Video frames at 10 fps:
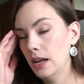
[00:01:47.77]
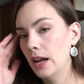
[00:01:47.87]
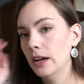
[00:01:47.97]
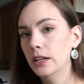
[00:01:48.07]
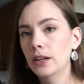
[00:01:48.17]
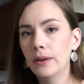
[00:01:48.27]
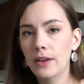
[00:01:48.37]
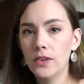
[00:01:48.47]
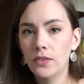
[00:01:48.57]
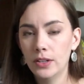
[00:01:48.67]
I already know I
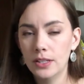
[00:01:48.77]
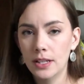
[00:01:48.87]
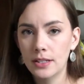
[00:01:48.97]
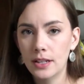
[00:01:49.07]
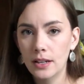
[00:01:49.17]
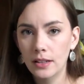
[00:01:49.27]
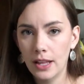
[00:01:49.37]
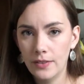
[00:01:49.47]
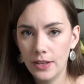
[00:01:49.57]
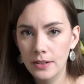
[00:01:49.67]
have a voice lesson at
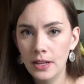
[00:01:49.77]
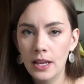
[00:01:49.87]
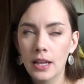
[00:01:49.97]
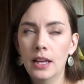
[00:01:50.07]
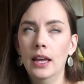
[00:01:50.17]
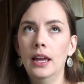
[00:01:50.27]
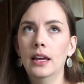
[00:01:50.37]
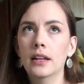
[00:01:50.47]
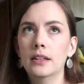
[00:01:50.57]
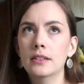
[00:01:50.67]
11
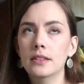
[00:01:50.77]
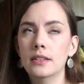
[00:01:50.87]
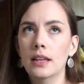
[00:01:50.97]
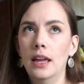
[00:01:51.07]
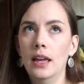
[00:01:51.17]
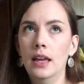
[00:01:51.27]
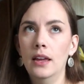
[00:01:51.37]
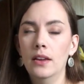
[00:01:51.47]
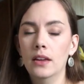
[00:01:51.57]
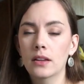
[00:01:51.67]
and
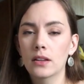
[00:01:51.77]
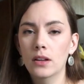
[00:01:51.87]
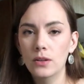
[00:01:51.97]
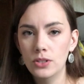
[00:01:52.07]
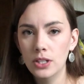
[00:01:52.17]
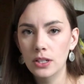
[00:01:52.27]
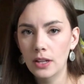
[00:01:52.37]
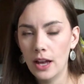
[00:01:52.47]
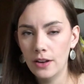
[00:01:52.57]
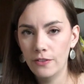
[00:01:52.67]
a coaching
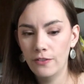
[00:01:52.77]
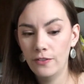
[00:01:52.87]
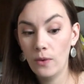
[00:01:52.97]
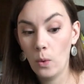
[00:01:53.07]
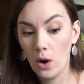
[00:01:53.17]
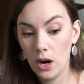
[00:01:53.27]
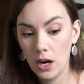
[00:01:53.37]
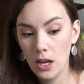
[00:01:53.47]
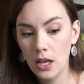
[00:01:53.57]
at 4,